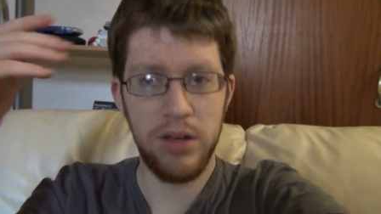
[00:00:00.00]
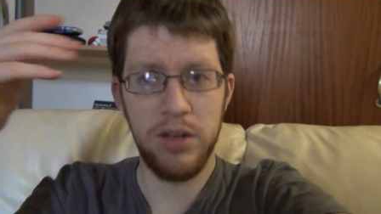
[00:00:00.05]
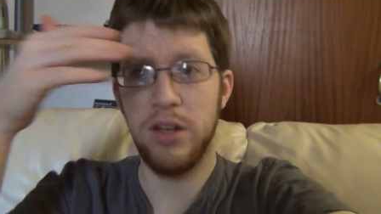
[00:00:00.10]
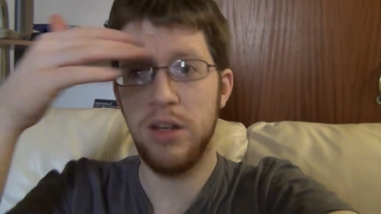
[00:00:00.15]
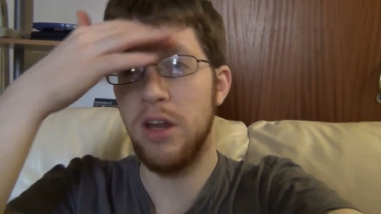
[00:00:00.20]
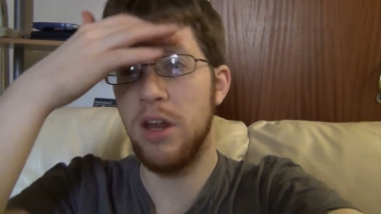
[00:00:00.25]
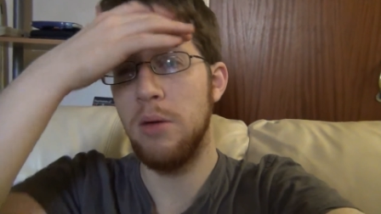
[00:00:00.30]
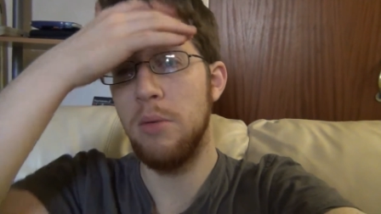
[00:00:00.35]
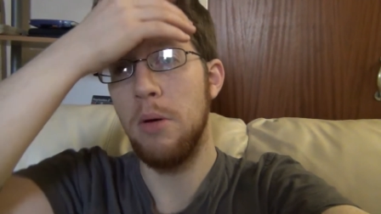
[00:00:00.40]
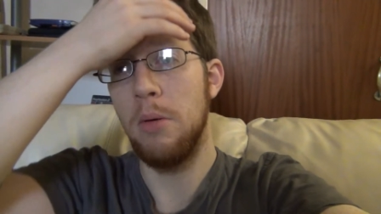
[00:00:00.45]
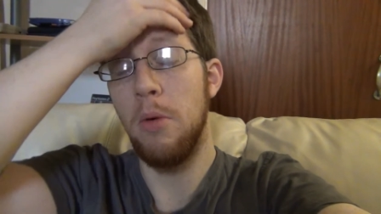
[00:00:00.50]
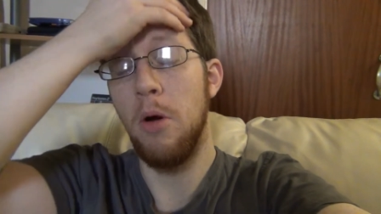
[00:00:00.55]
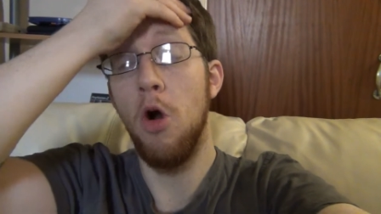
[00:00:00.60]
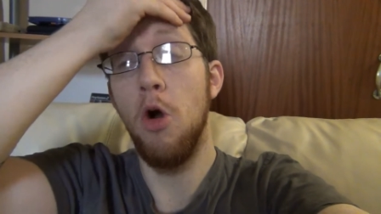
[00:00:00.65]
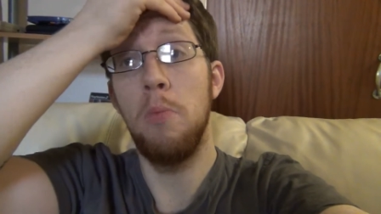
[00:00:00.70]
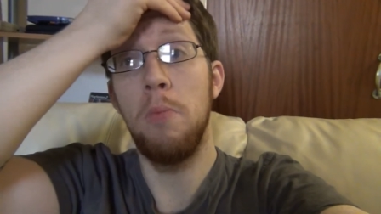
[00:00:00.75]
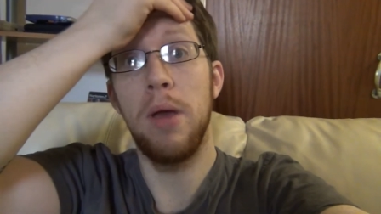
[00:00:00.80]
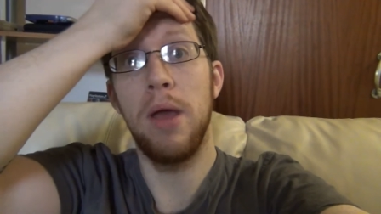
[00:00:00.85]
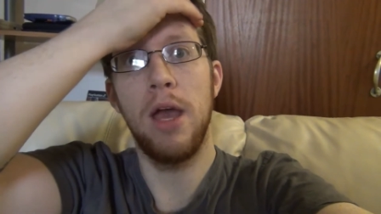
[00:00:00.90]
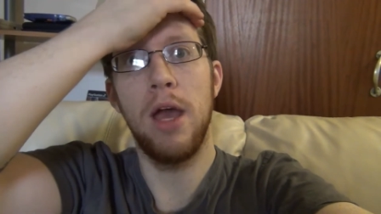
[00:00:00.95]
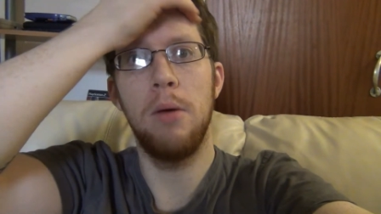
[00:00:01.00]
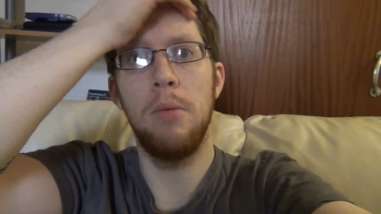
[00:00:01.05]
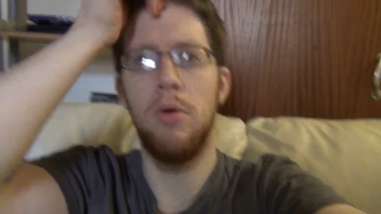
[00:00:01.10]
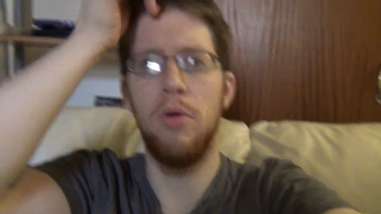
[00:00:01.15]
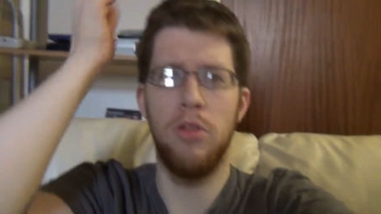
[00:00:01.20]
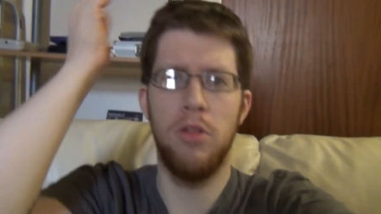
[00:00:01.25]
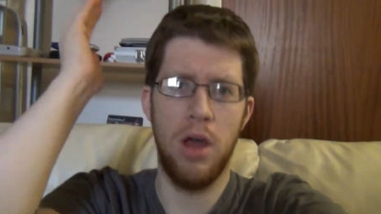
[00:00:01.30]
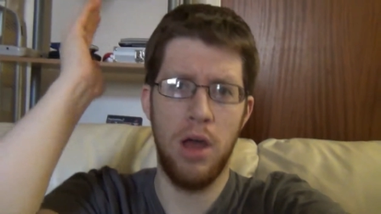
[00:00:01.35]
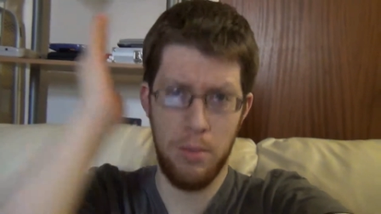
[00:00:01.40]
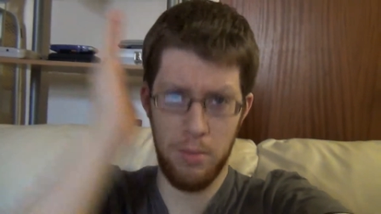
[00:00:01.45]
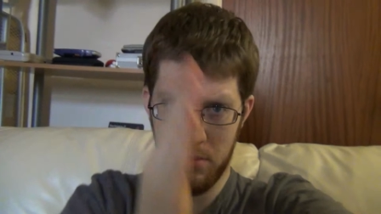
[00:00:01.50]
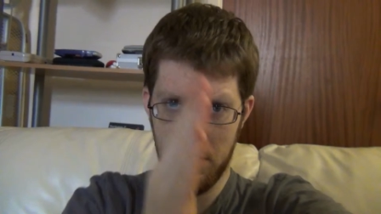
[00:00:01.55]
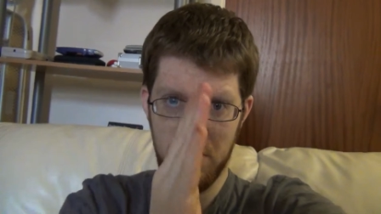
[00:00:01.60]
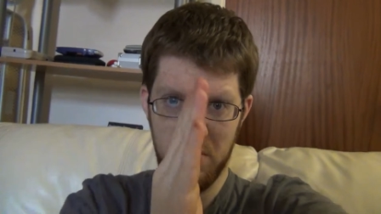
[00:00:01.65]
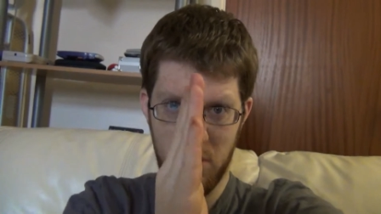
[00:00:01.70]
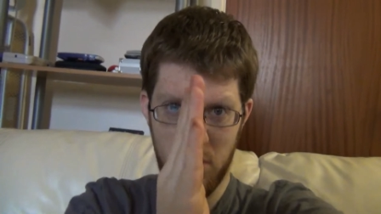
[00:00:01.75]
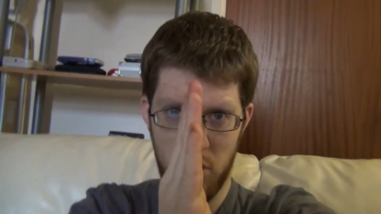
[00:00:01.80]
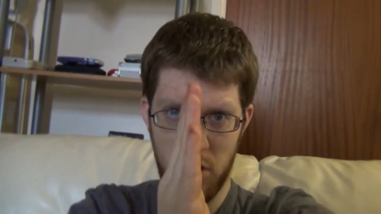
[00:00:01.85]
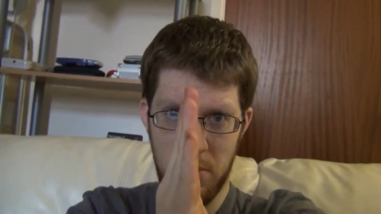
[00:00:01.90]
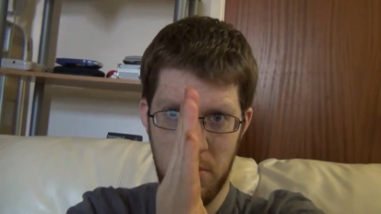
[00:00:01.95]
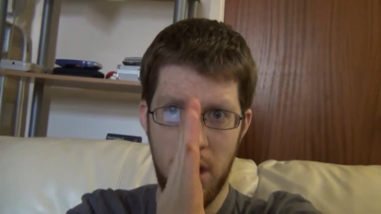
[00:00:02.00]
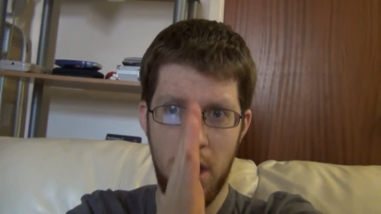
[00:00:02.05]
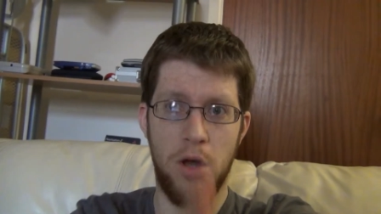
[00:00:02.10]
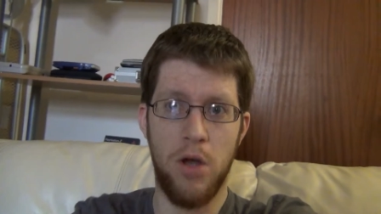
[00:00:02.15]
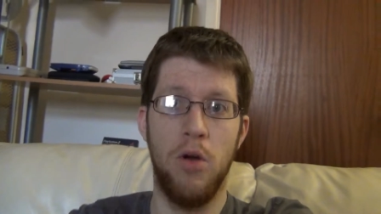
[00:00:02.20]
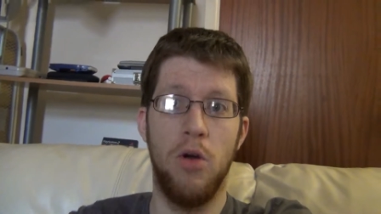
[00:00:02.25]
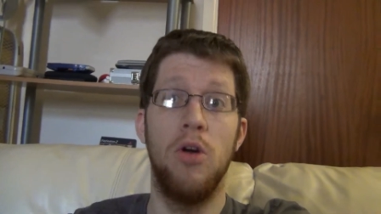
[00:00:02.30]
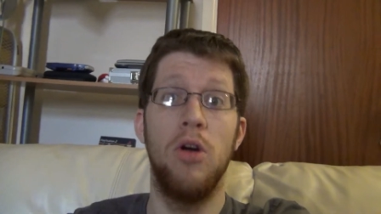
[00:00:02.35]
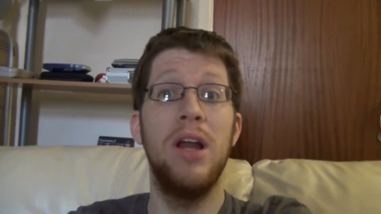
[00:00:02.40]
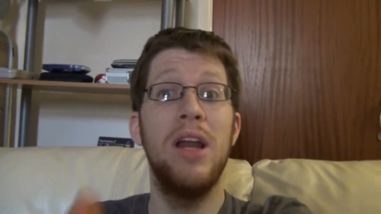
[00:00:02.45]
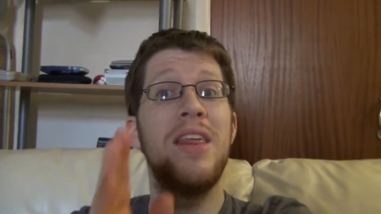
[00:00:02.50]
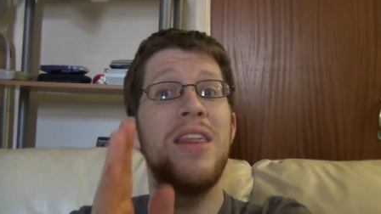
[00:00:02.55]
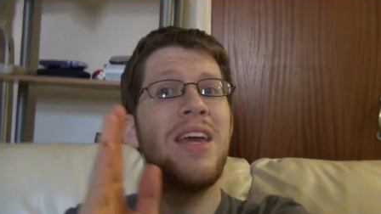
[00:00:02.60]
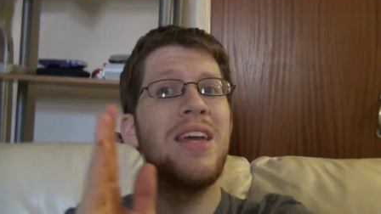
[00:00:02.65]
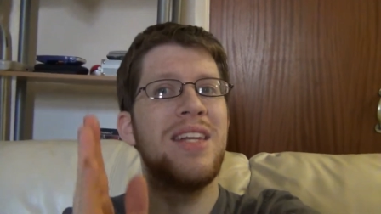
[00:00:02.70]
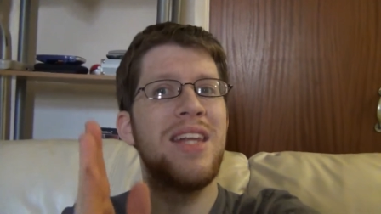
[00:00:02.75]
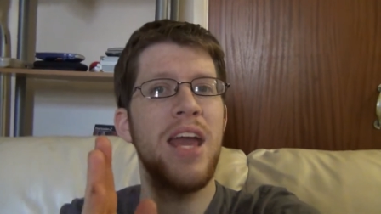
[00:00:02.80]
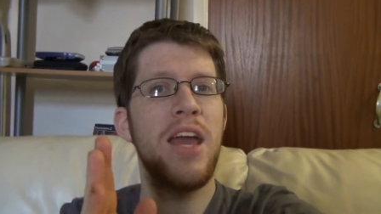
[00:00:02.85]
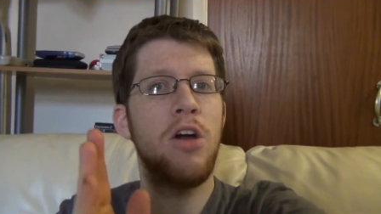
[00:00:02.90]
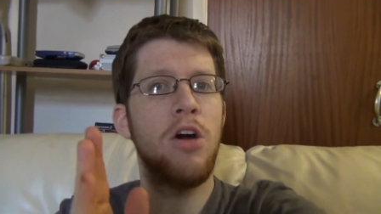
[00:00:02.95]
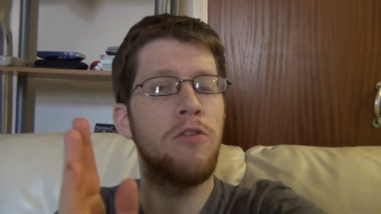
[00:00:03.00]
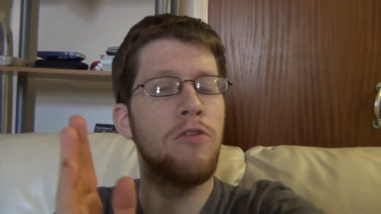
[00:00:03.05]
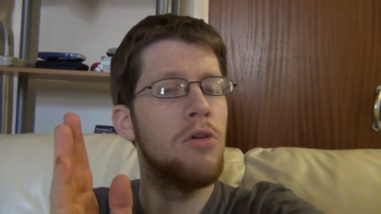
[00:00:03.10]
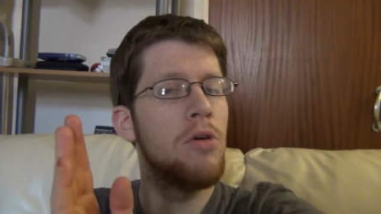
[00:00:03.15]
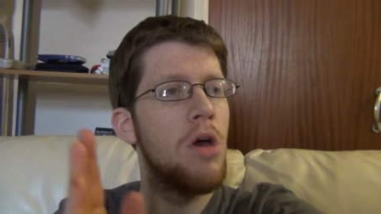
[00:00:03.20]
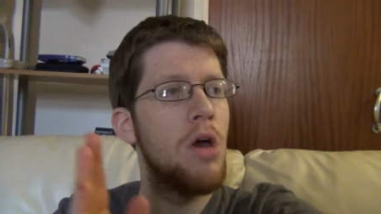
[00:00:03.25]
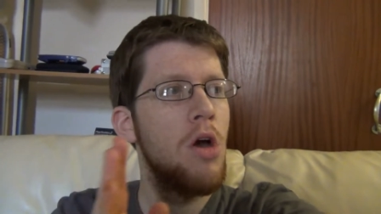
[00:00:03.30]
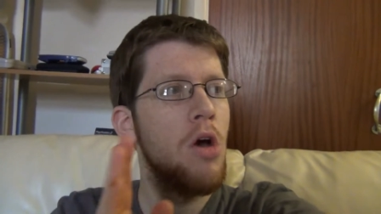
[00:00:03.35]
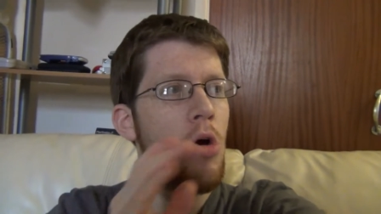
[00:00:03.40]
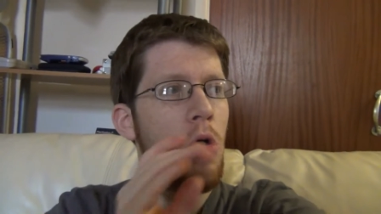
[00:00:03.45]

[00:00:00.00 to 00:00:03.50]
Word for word: and I'm, I'm hoping I'm on I'm on the marker, or at least I take off,